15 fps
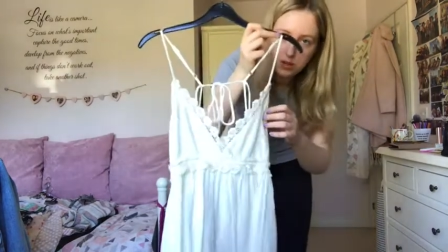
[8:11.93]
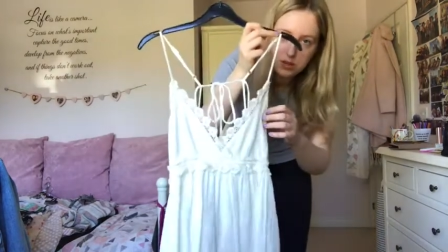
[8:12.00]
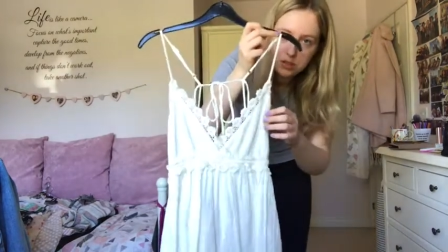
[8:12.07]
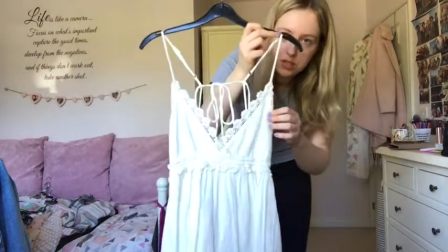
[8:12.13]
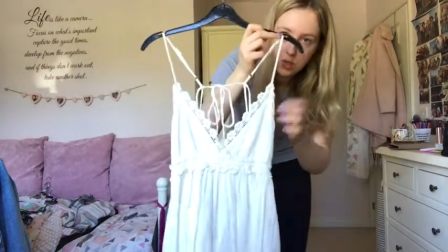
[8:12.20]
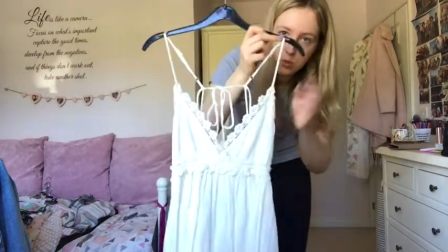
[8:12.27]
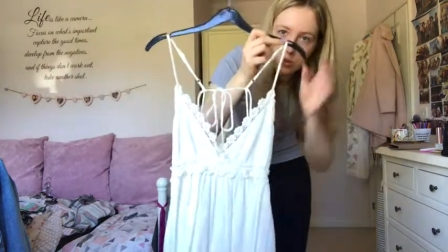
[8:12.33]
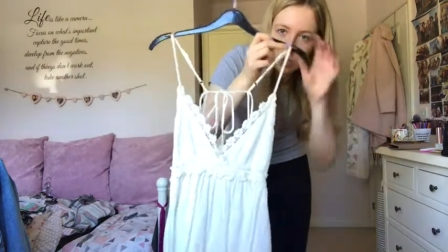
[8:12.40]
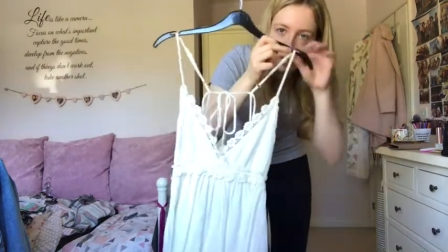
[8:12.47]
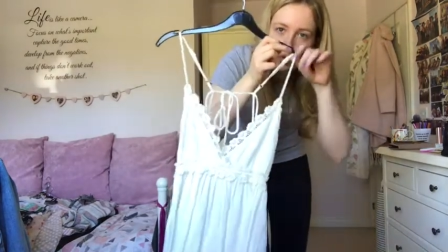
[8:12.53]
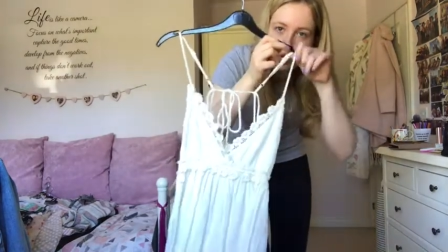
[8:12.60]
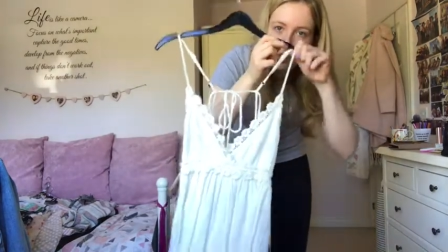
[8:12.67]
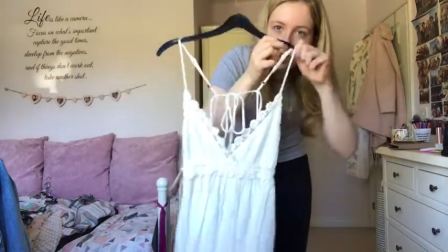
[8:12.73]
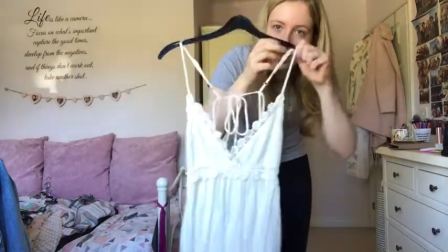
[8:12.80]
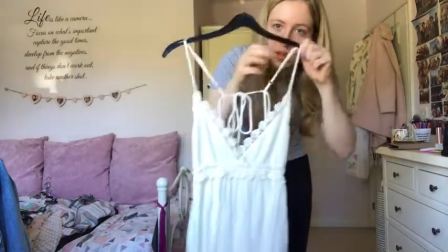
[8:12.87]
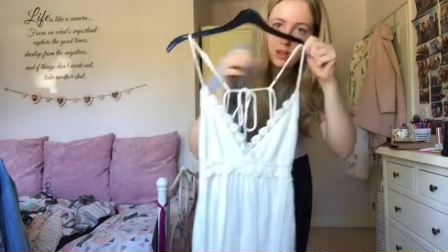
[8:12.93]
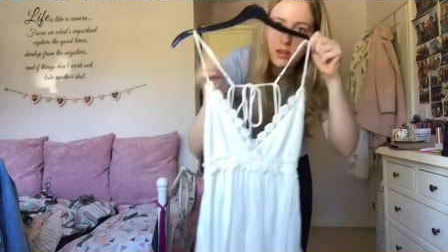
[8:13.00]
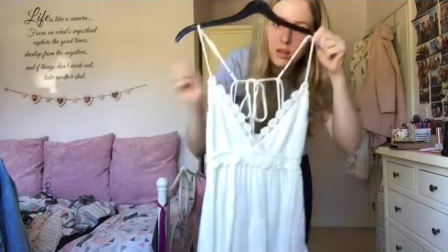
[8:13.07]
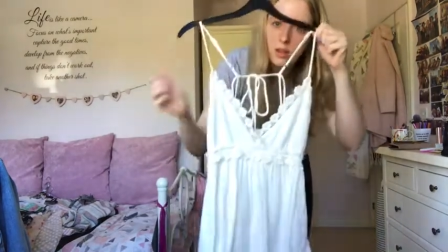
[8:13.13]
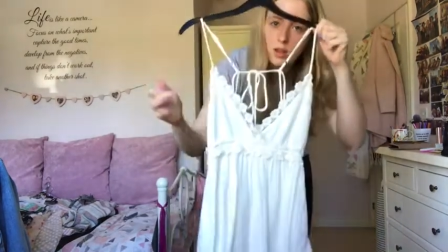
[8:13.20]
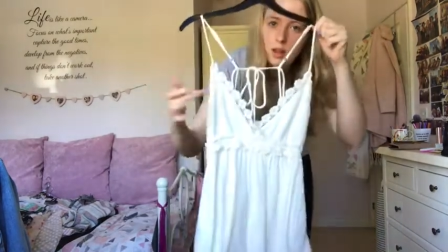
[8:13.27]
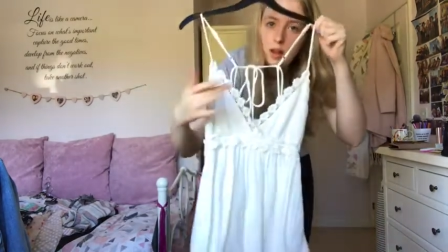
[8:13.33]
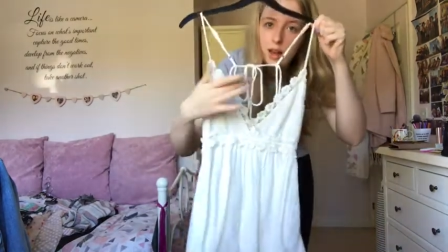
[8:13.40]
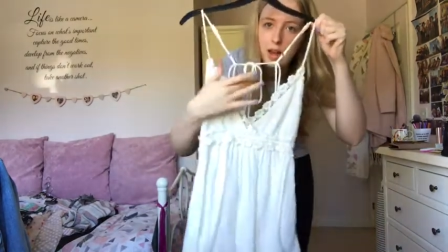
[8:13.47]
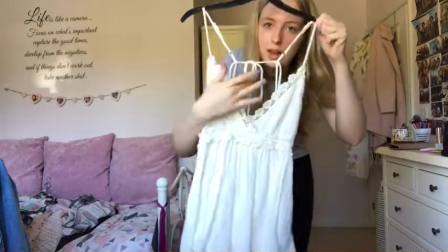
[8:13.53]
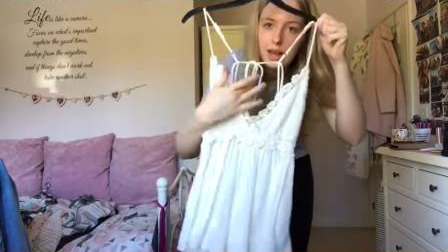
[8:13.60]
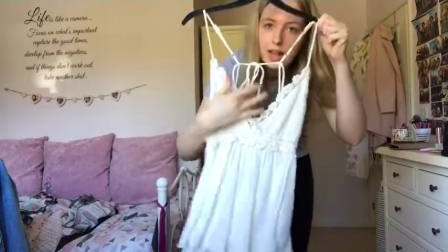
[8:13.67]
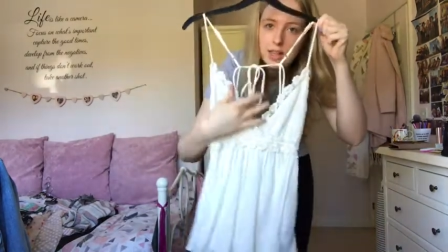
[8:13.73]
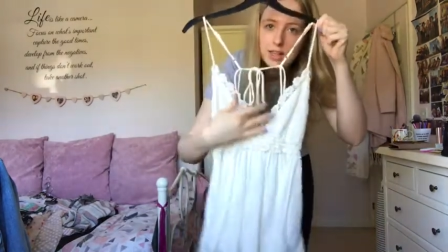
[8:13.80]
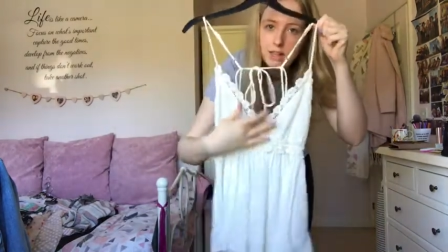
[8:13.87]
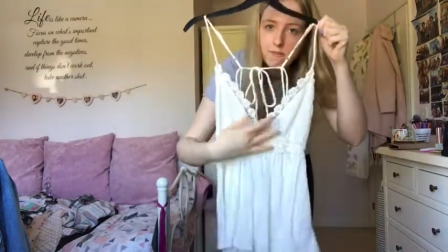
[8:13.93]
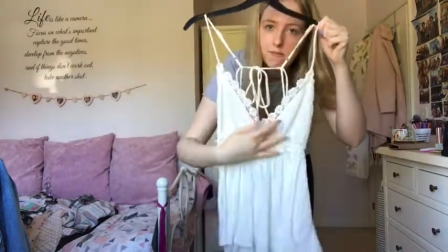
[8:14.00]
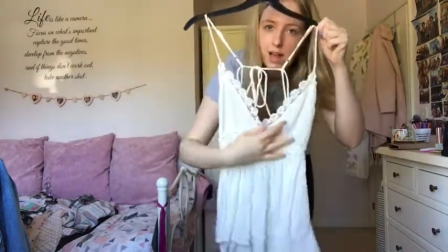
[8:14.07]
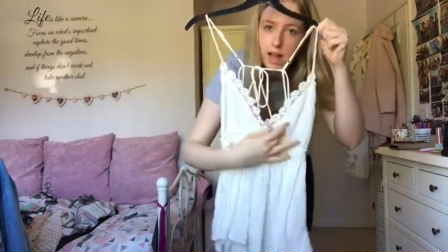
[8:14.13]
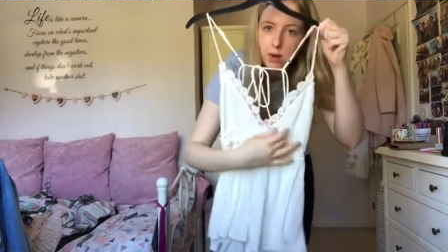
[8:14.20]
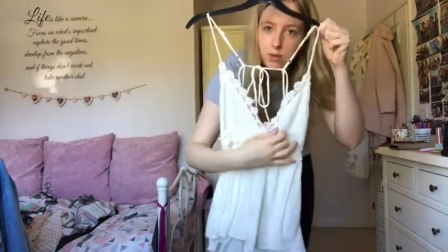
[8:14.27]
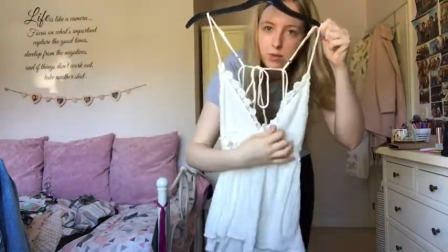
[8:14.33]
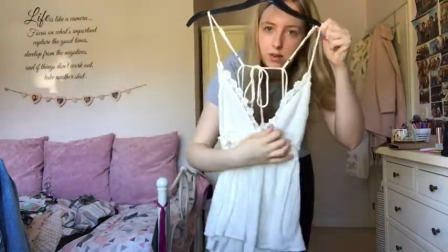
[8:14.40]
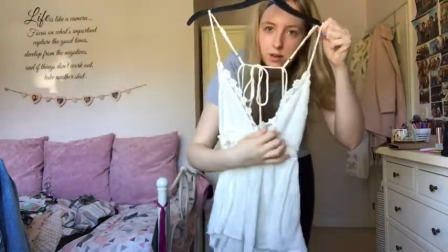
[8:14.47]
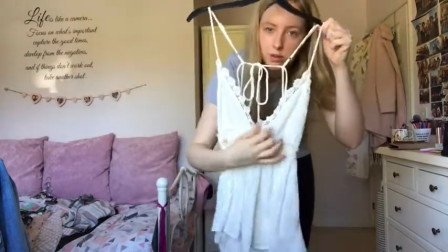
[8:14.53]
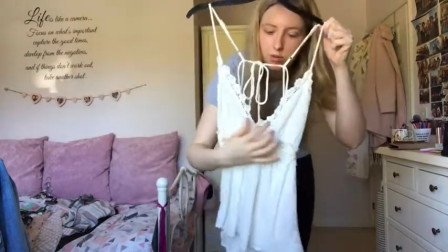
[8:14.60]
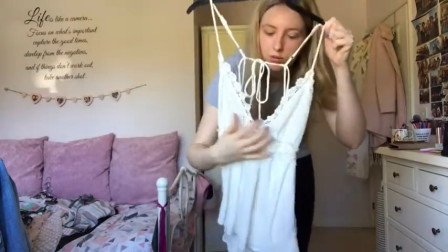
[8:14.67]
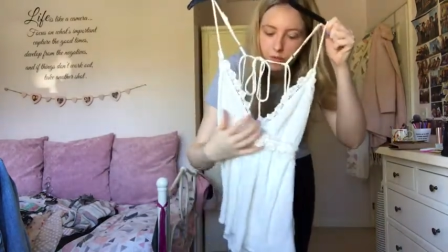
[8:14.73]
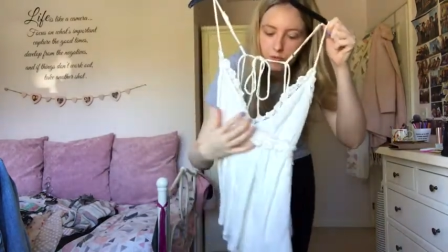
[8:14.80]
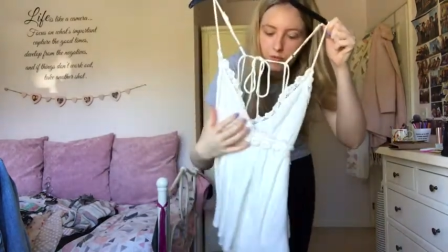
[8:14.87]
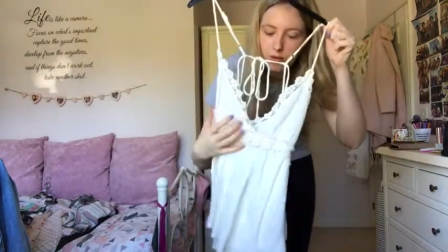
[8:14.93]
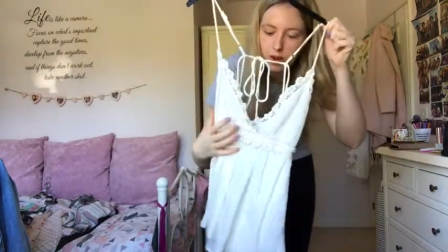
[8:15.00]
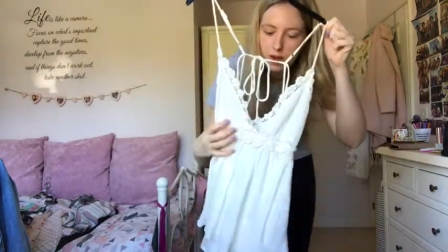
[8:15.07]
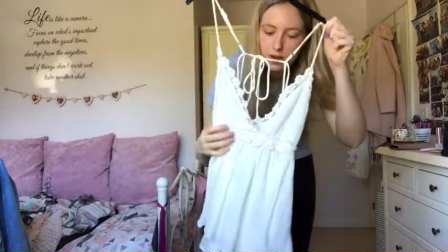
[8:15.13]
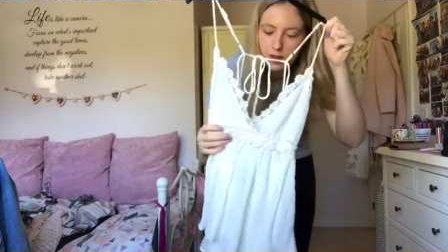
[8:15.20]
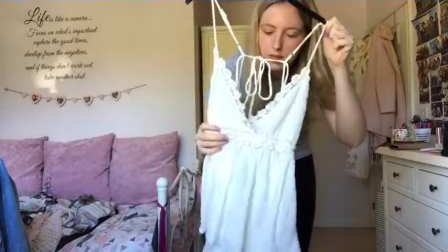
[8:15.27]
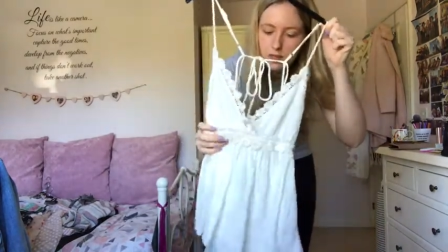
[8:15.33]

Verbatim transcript: so it's just got like lacy flowers along the front.